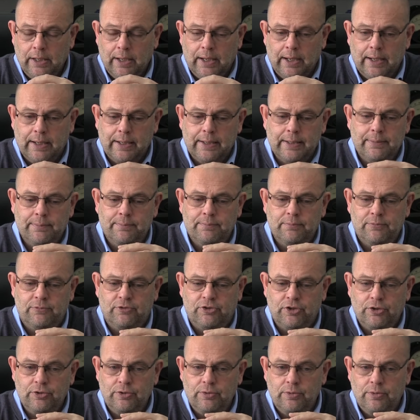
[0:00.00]

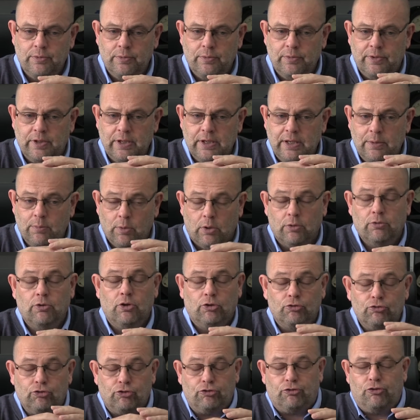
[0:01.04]
to the, well,
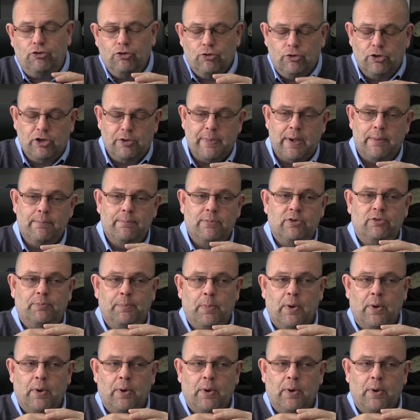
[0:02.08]
not just younger members,